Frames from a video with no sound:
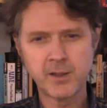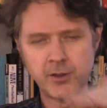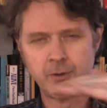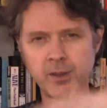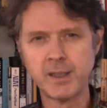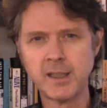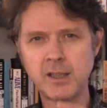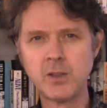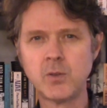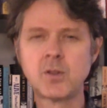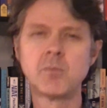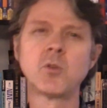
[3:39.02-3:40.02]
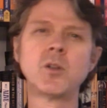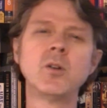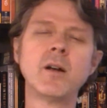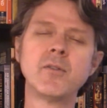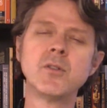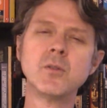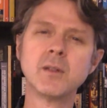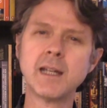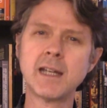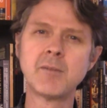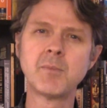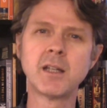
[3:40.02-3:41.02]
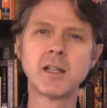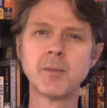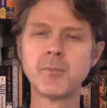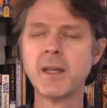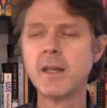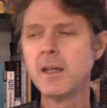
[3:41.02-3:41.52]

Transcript: on your EQ, the more you have to do gain makeup.